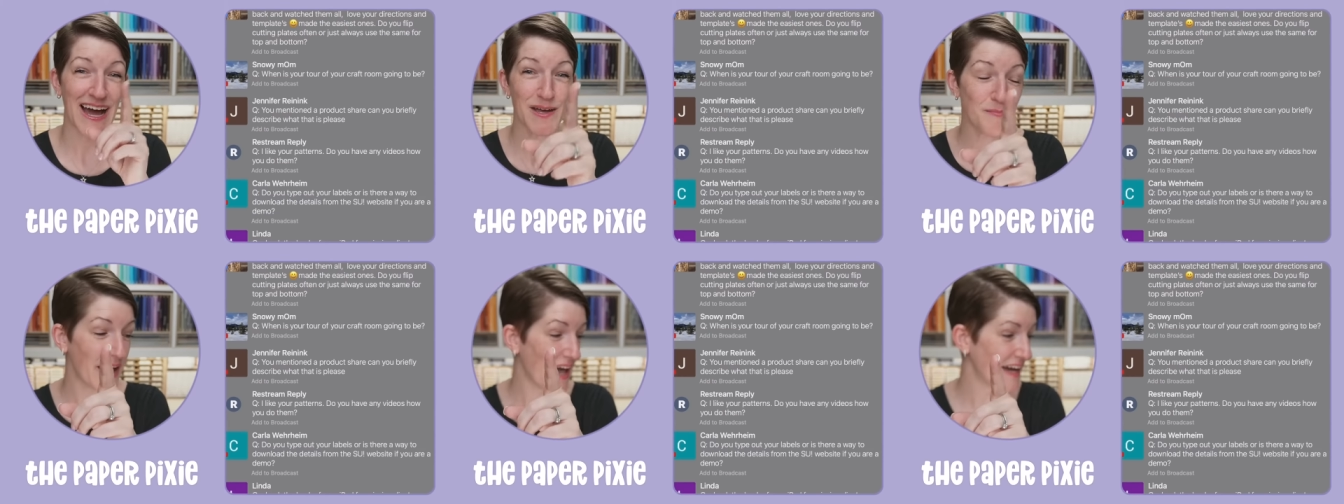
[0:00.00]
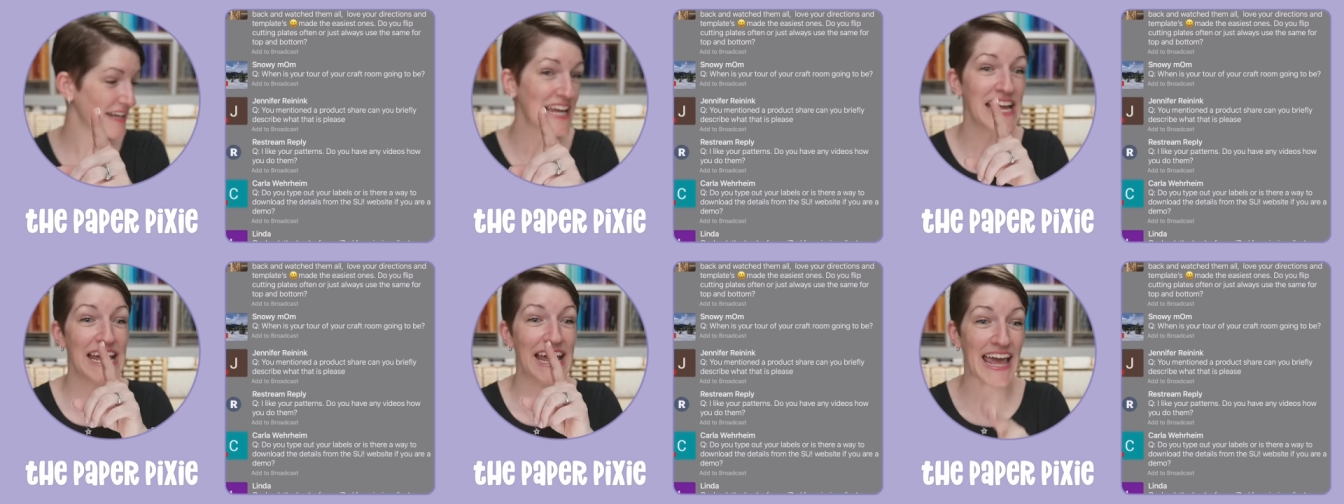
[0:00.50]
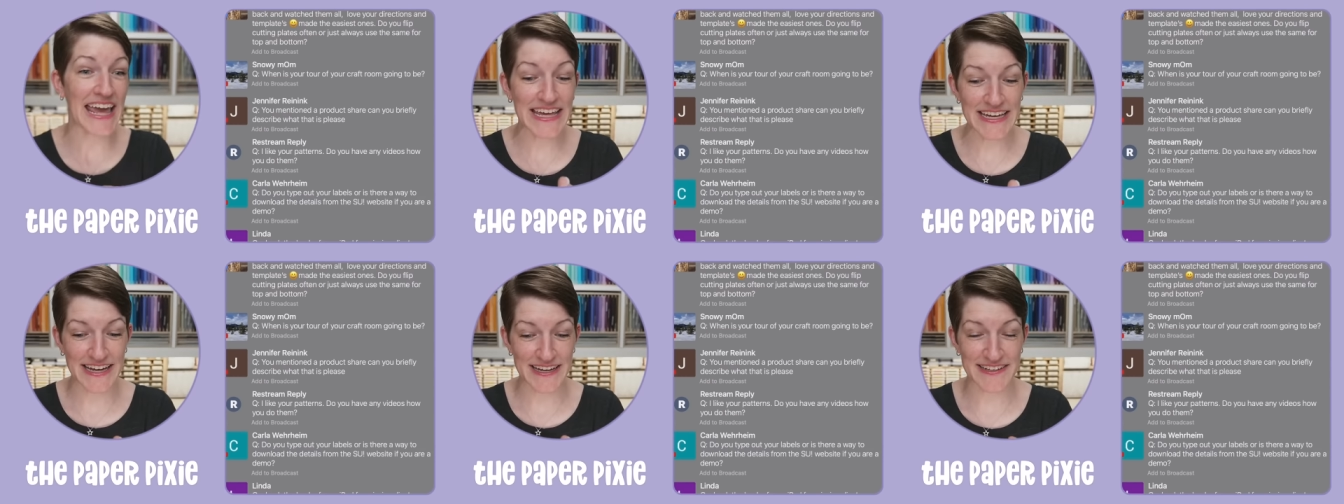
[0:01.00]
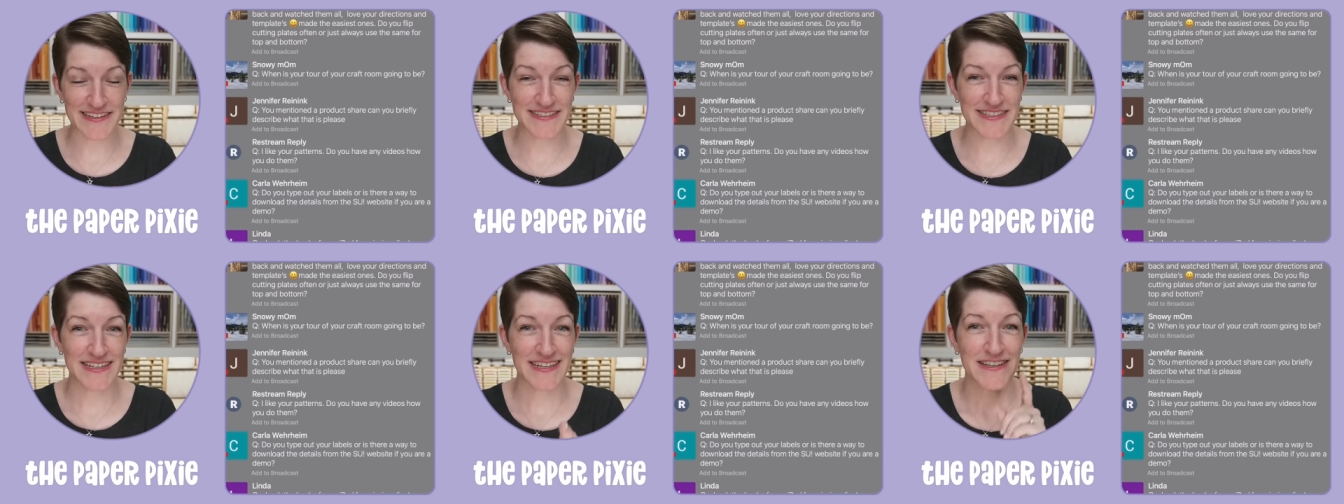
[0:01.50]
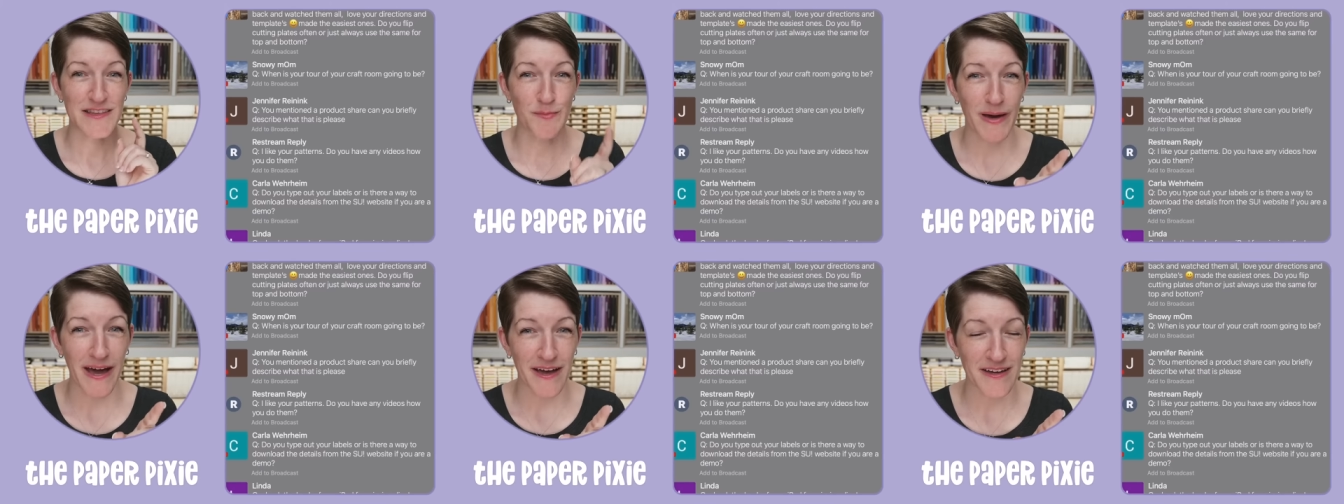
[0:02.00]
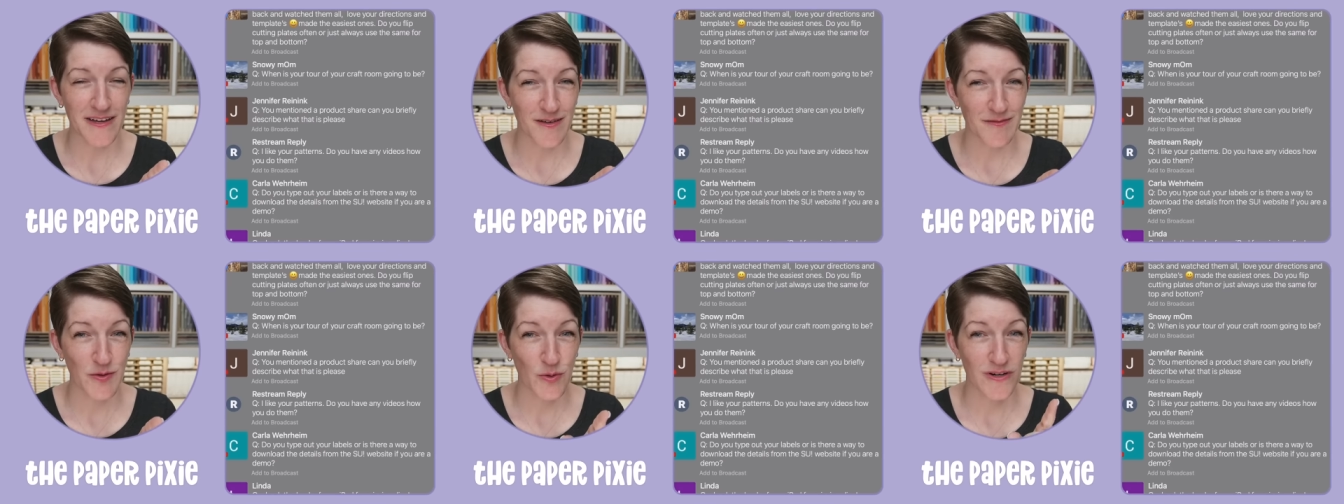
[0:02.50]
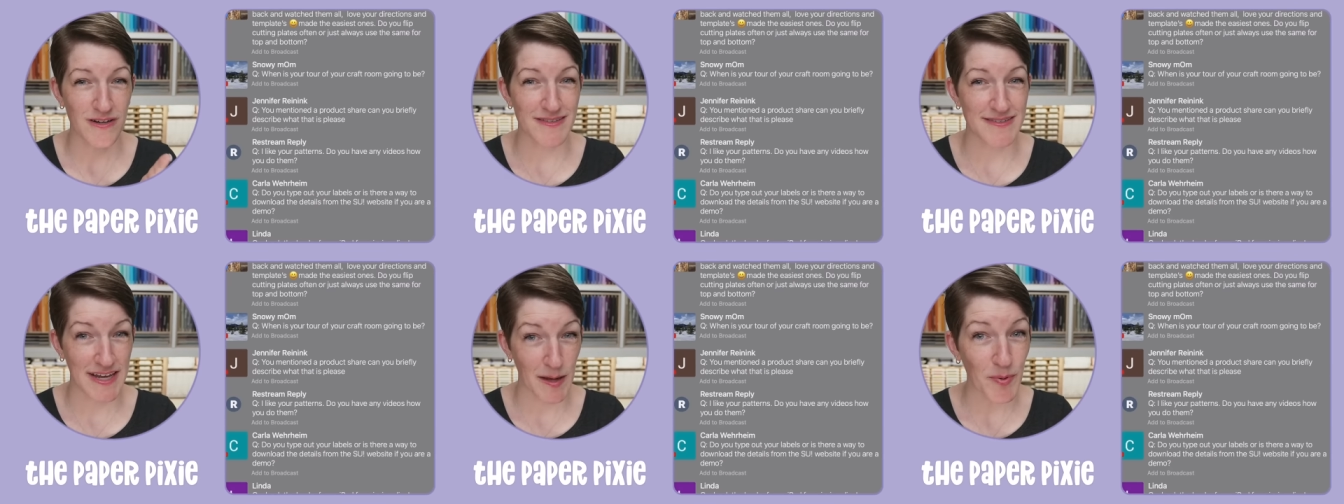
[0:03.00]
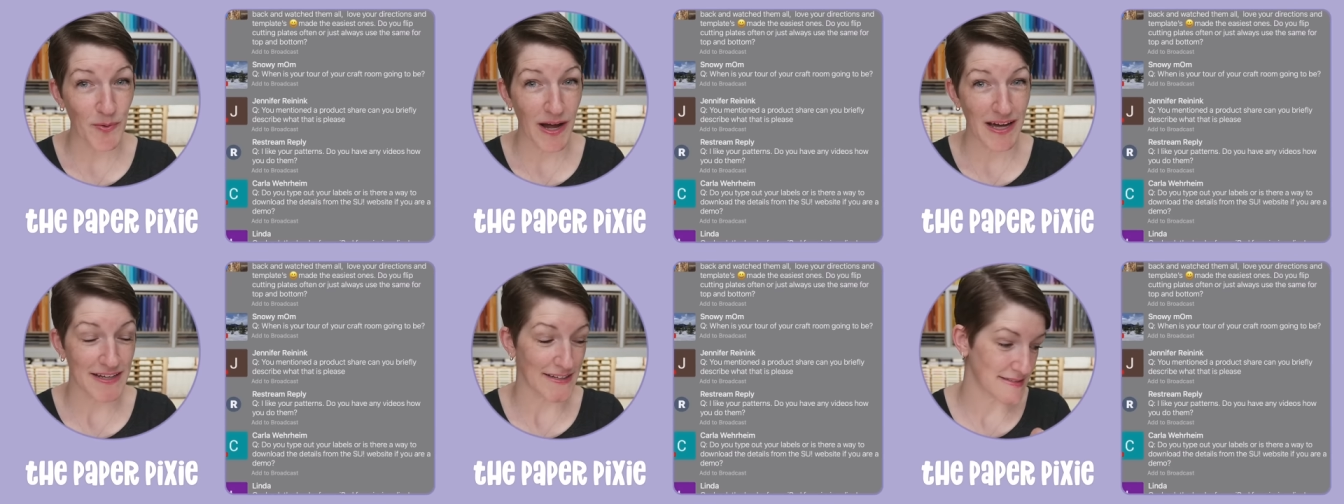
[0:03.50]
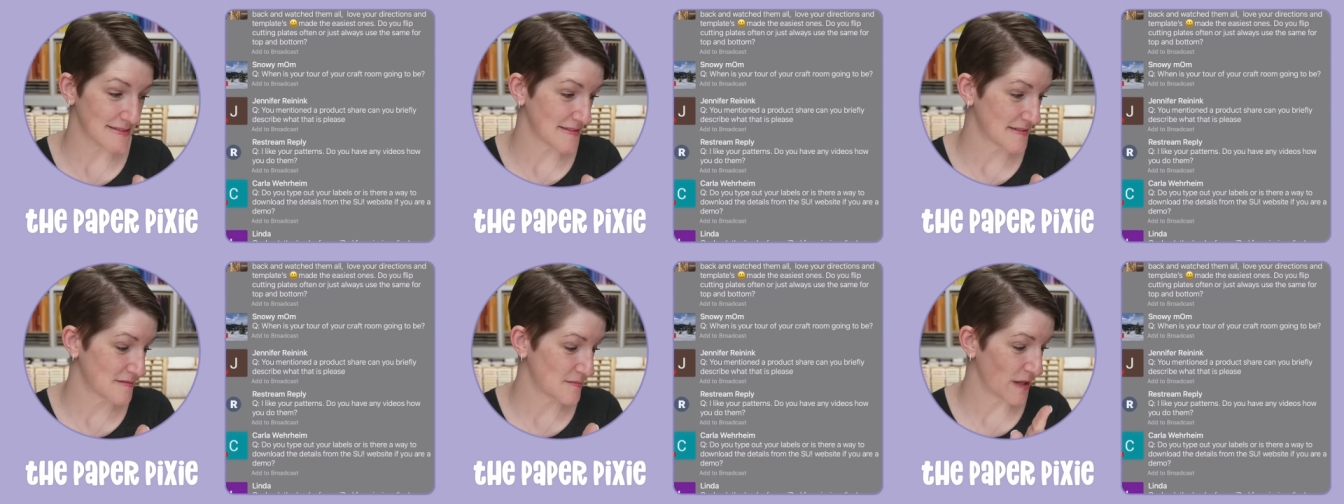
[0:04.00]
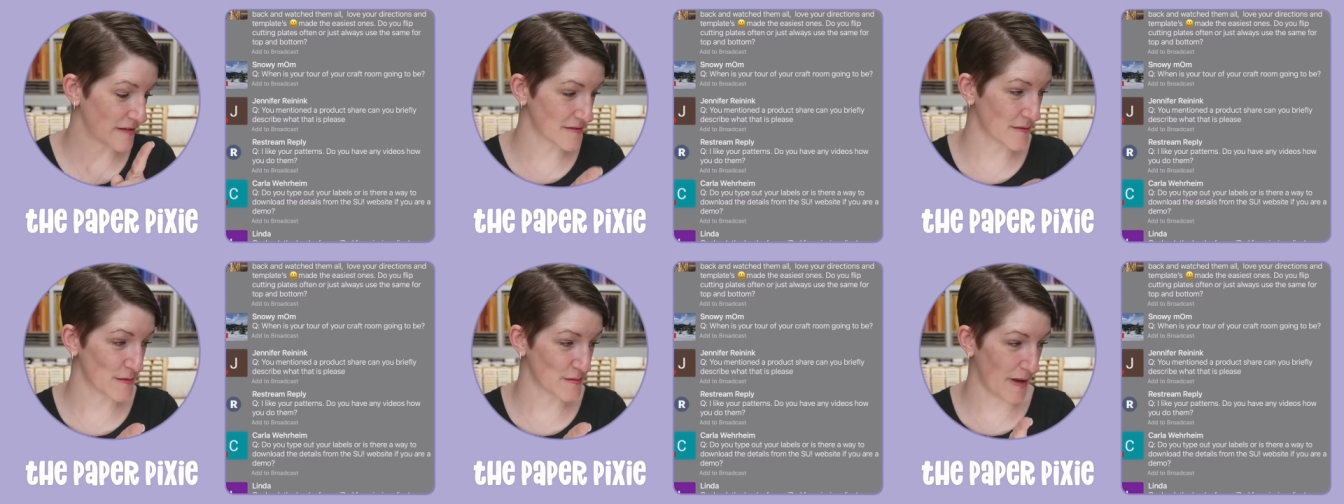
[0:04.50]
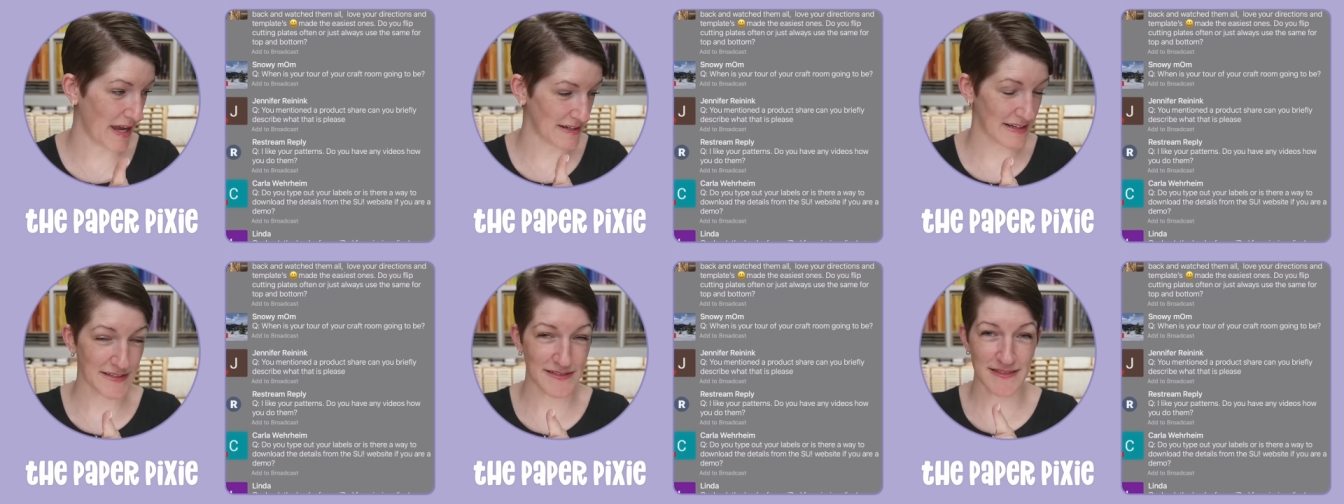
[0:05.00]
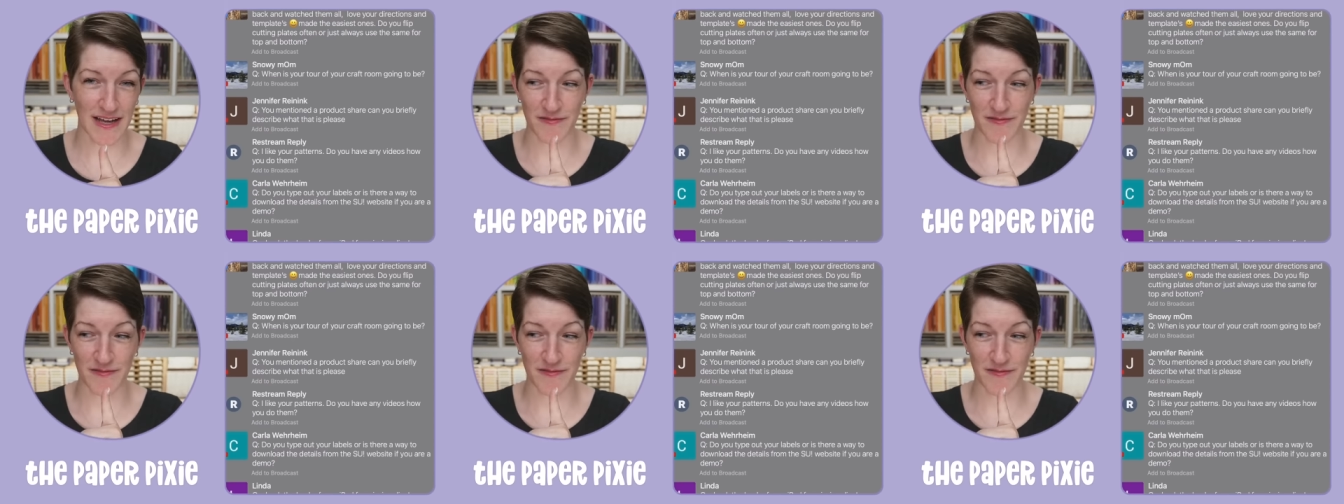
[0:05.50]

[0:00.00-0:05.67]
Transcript: iPad and the back of your Stamparatus because of those magnets.